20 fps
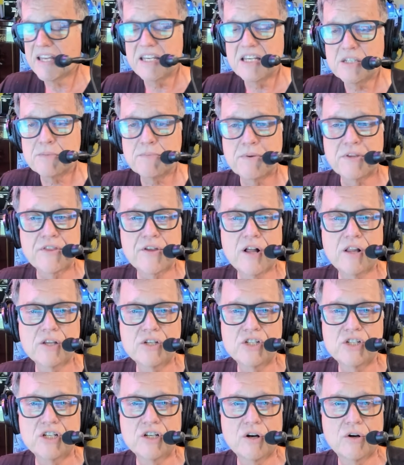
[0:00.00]
his
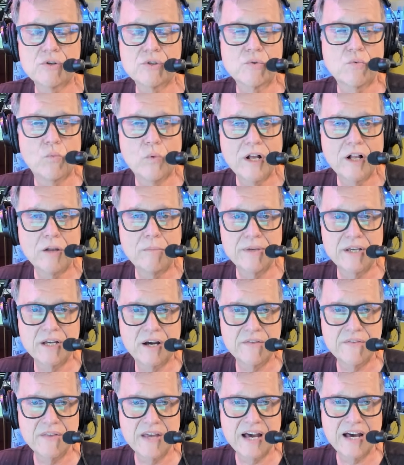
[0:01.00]
pathology goes well
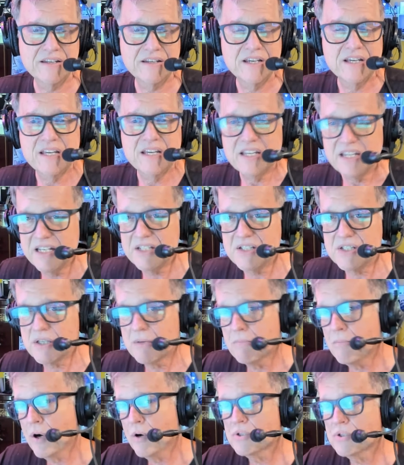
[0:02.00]
beyond that. He's
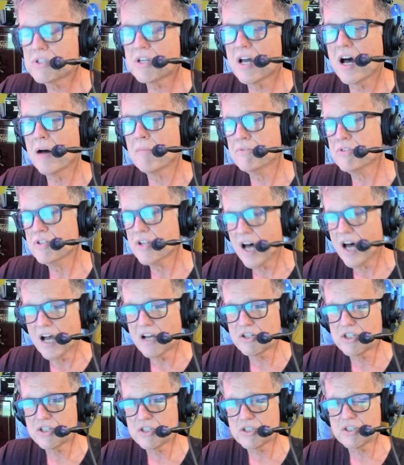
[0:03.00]
the most
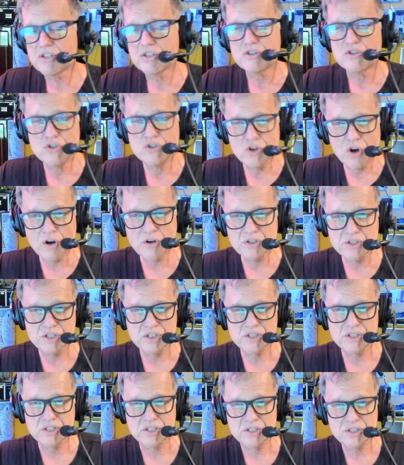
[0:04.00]
obnoxious
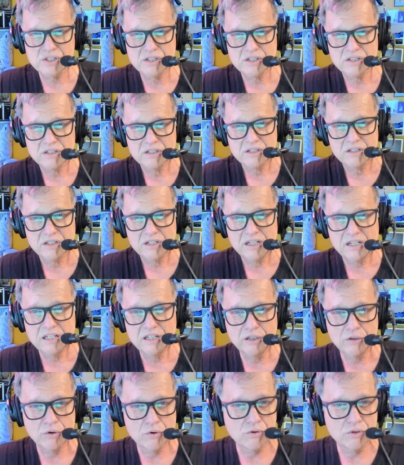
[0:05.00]
narcissist in
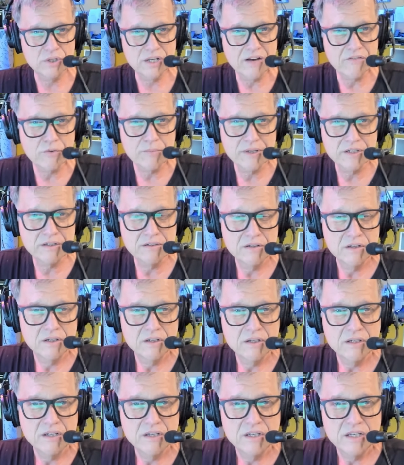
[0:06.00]
local government.
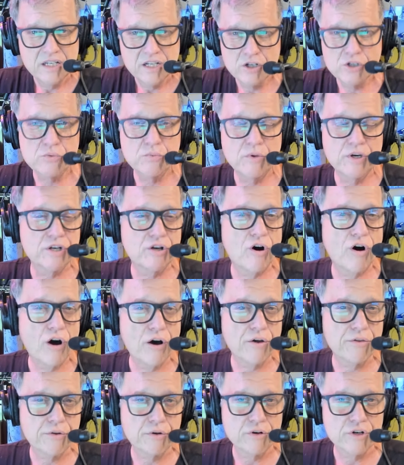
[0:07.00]
Here's what
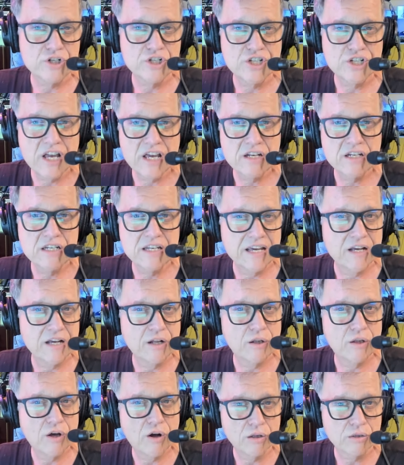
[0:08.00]
author Shannon
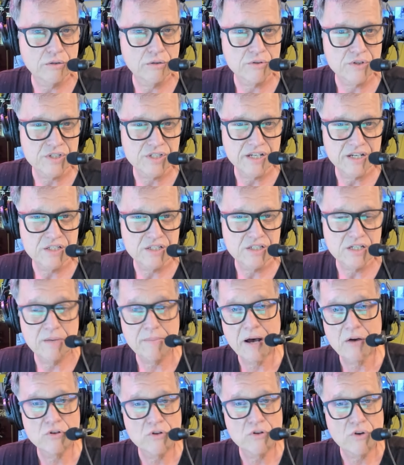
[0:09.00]
L. Alder says
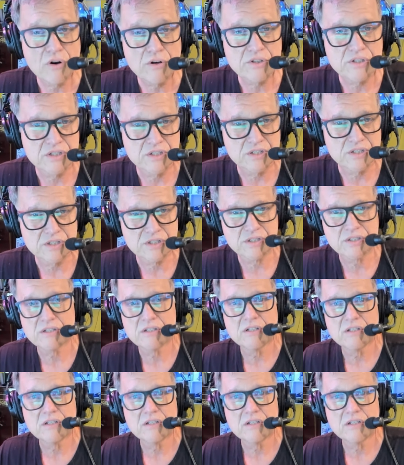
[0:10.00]
about narcissists.